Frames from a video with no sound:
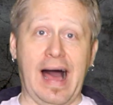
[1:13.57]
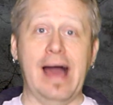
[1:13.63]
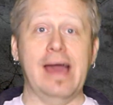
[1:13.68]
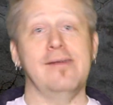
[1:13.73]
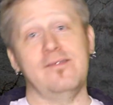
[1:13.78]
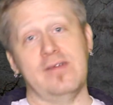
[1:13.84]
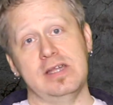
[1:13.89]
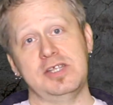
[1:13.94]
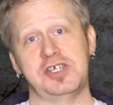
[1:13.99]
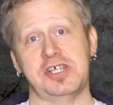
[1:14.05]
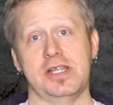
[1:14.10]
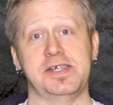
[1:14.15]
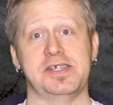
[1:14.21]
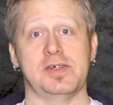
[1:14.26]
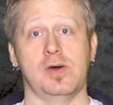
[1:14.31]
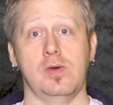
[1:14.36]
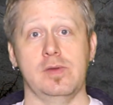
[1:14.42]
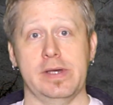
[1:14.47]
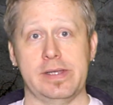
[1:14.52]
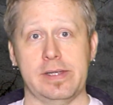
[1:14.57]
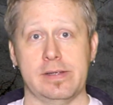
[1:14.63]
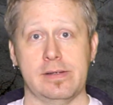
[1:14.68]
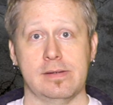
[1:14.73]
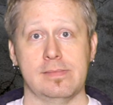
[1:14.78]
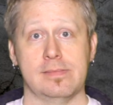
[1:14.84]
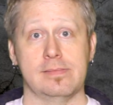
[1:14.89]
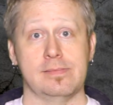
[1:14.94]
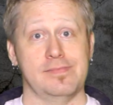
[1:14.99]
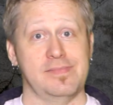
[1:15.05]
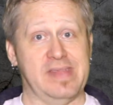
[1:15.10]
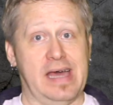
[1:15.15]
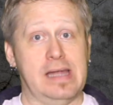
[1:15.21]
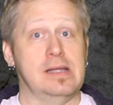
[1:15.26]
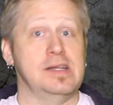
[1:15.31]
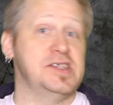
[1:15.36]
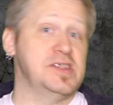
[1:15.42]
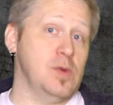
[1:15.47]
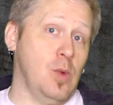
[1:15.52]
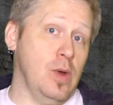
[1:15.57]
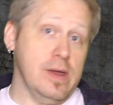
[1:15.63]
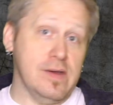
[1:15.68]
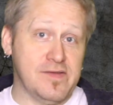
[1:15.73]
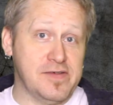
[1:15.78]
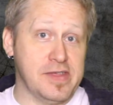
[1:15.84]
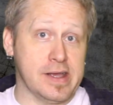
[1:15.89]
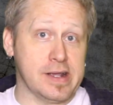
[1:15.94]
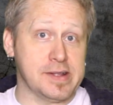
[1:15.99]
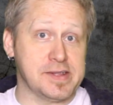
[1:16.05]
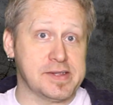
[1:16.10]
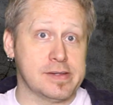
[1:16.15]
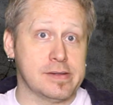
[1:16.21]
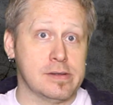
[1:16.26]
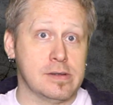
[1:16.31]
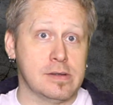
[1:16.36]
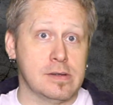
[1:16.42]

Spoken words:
I eventually sold it. That is the way of things.